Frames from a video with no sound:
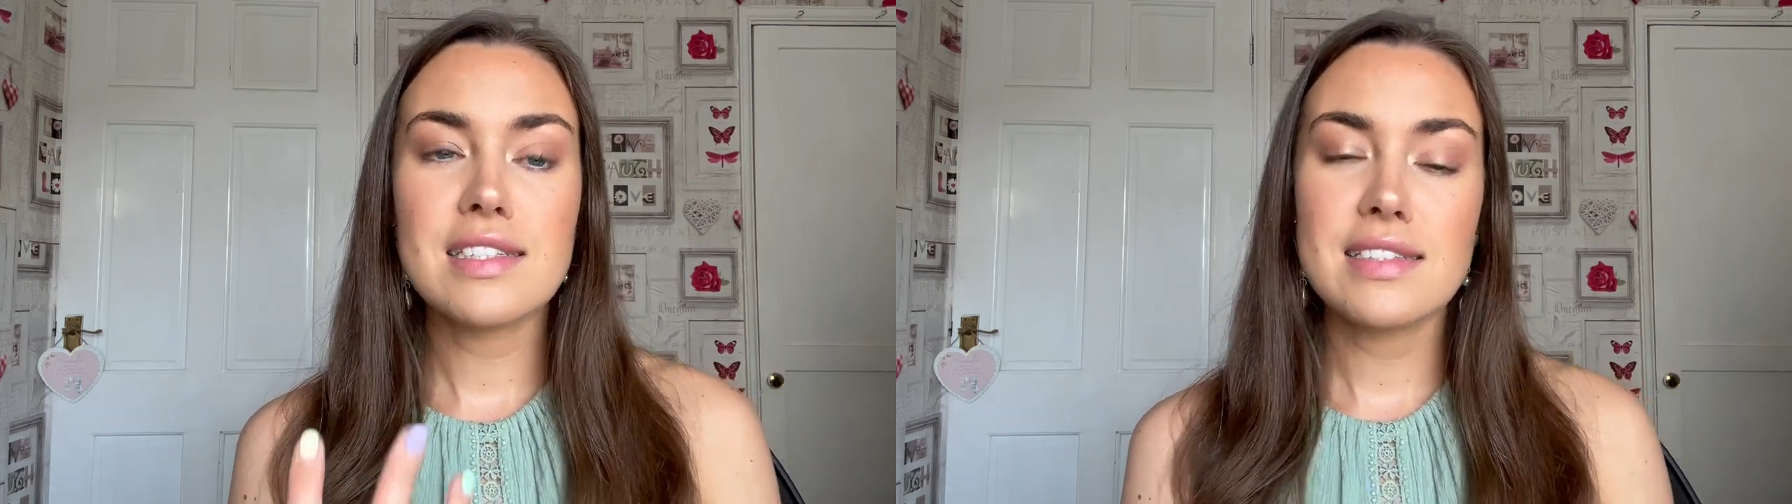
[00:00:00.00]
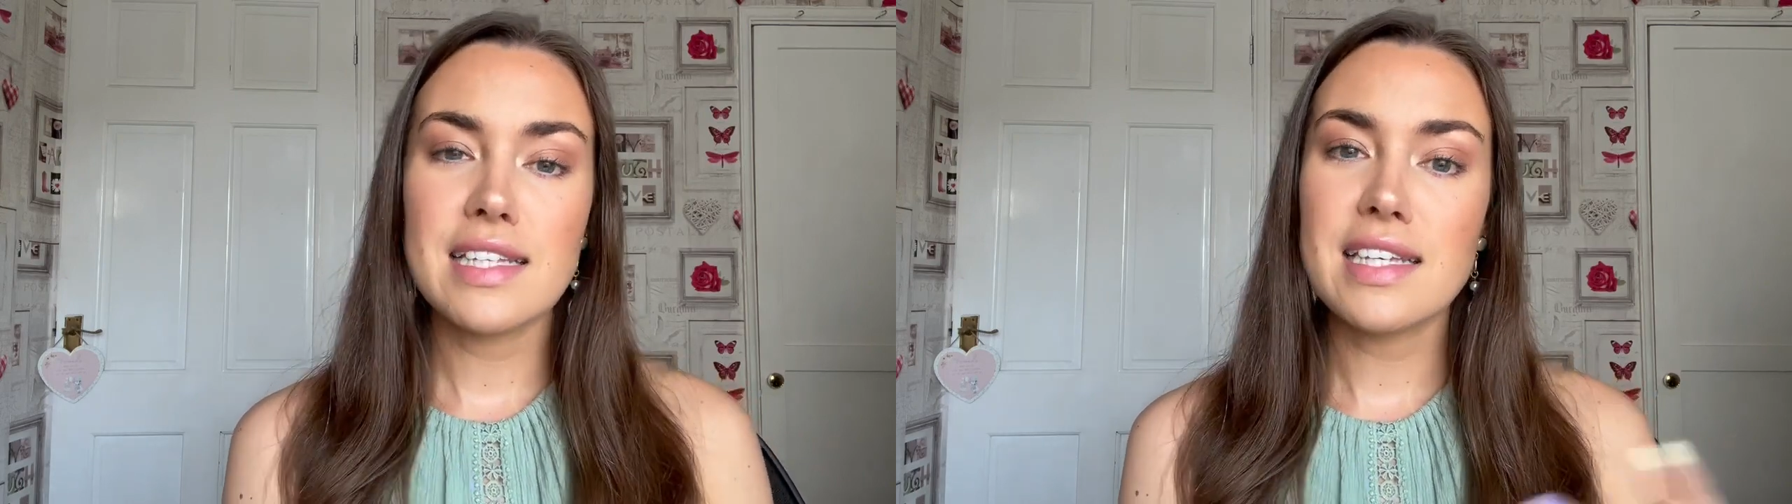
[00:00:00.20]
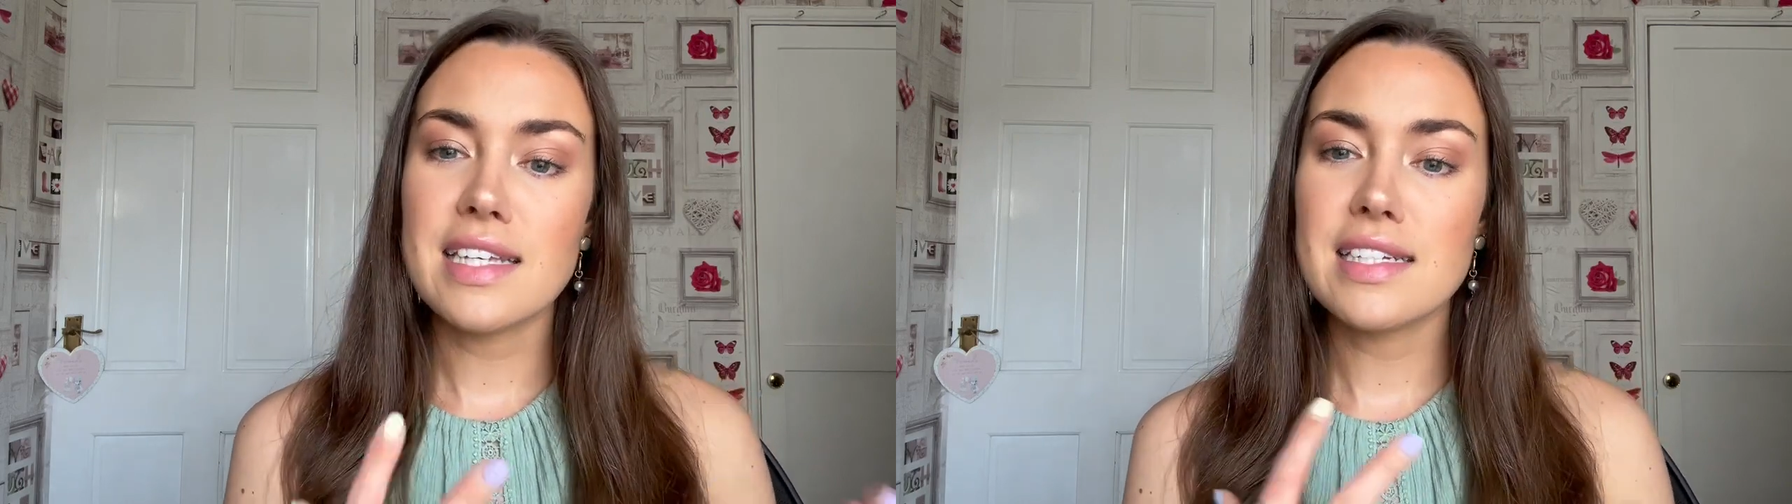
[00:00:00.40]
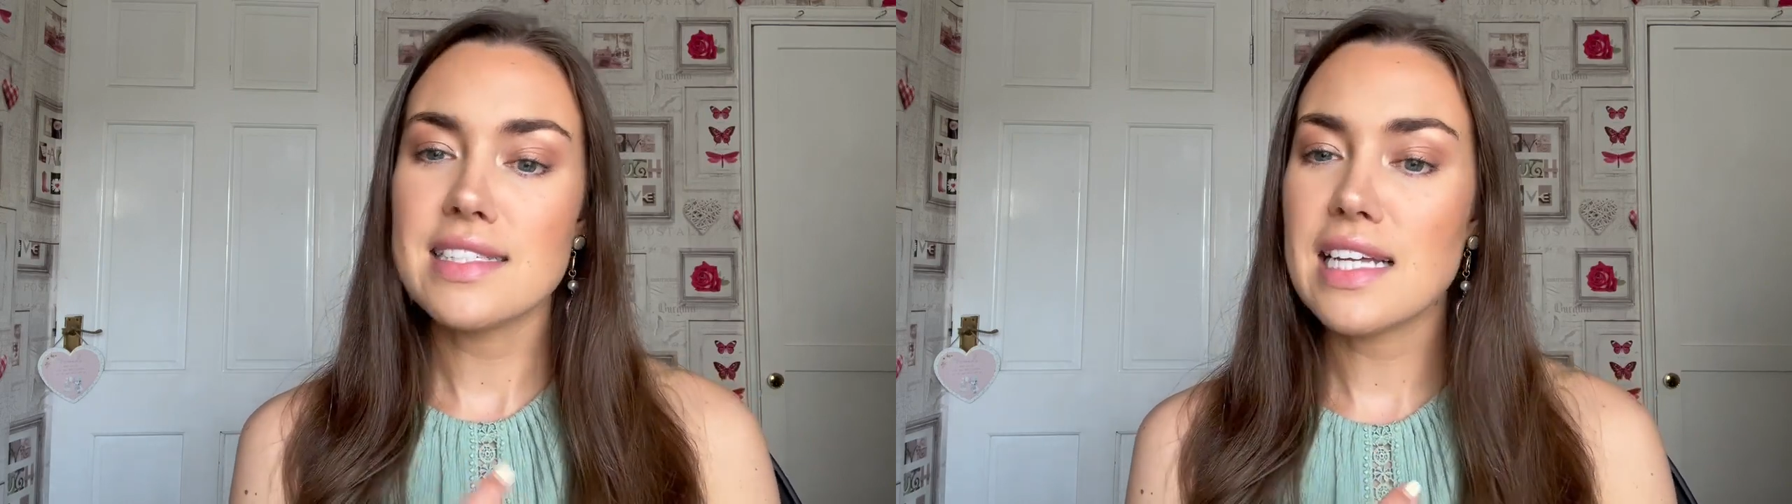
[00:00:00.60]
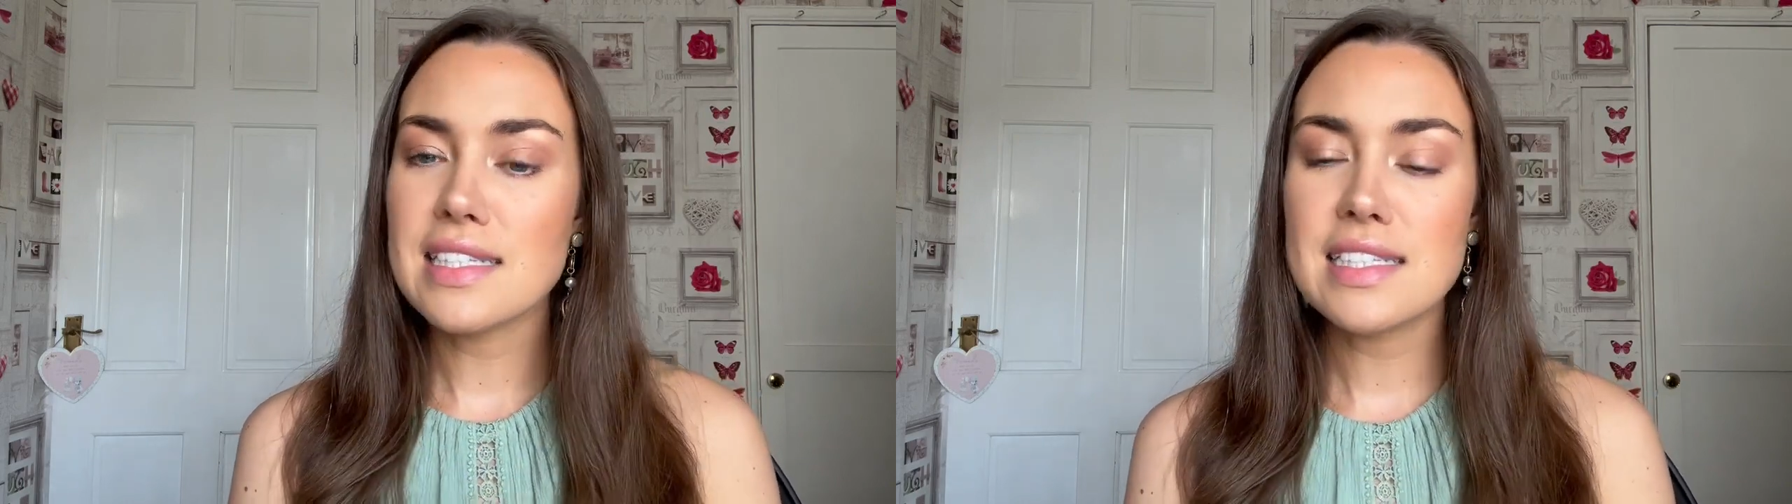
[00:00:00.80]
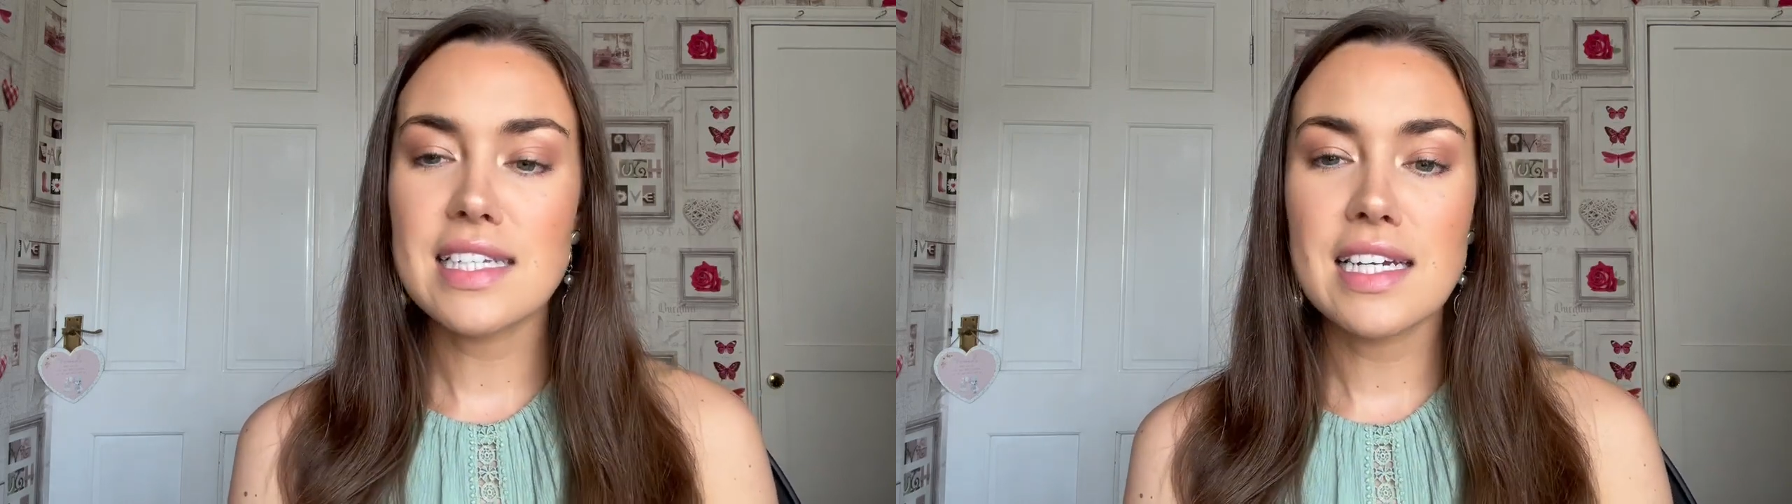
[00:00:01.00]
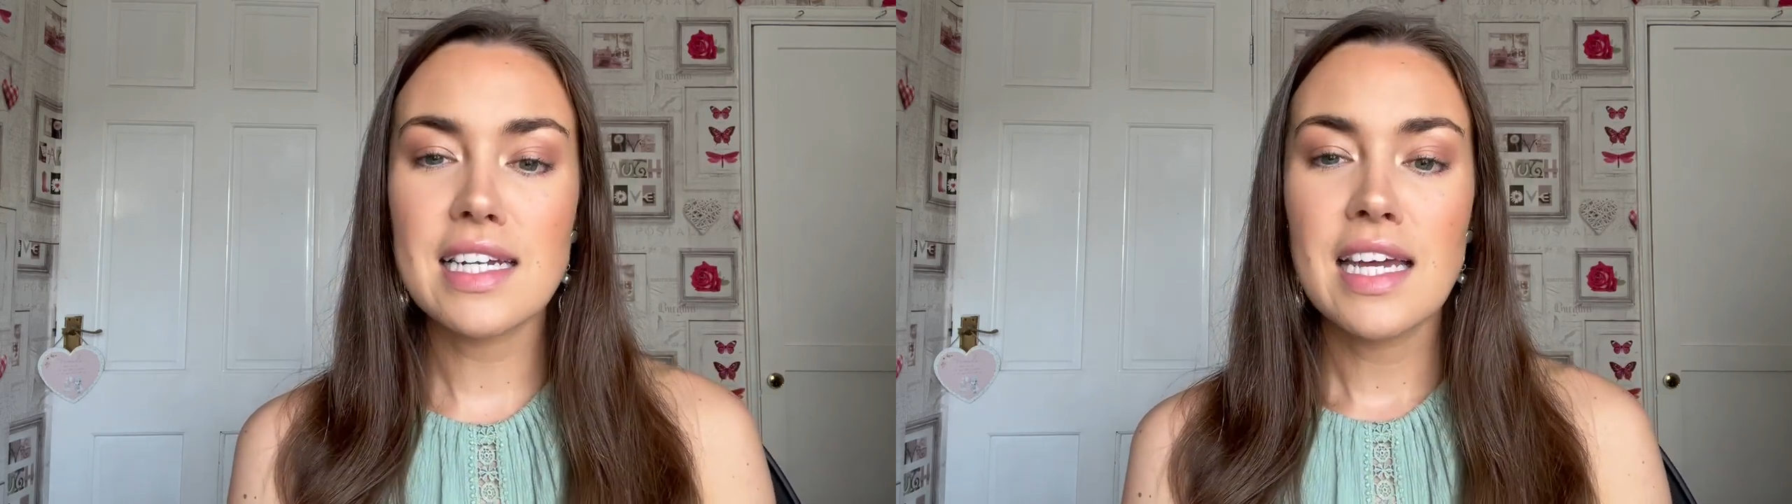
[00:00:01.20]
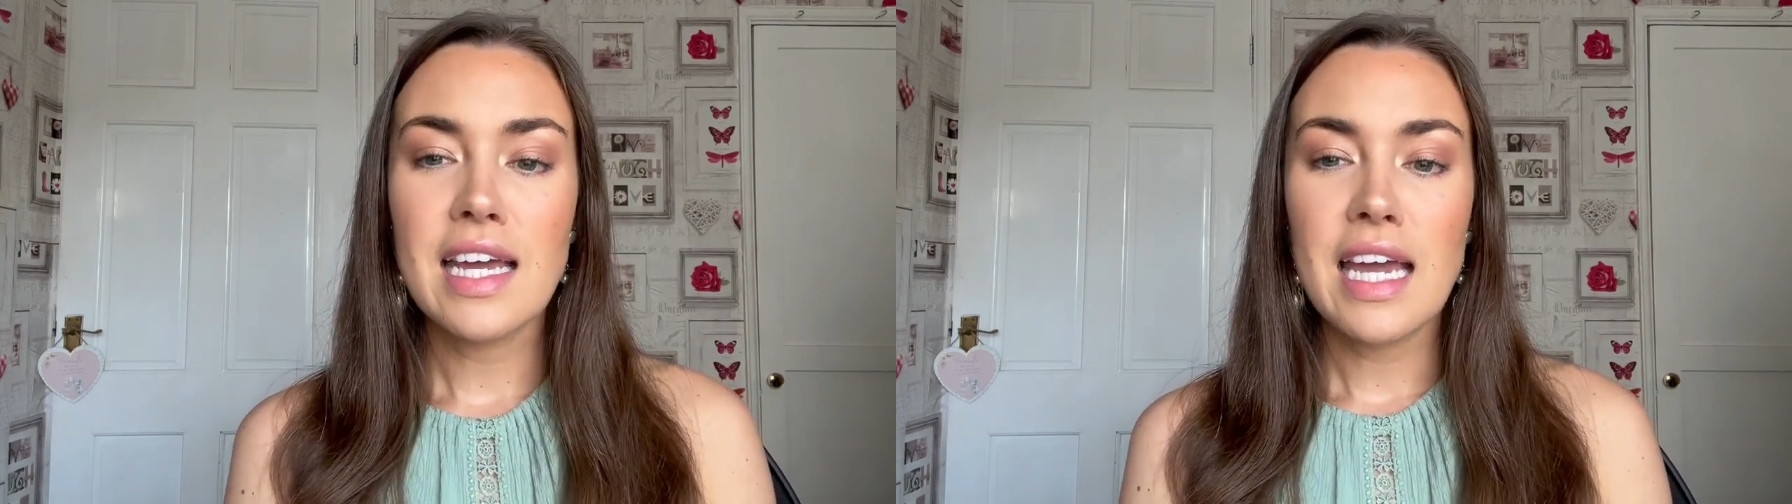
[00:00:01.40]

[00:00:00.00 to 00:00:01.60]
singing, dancing,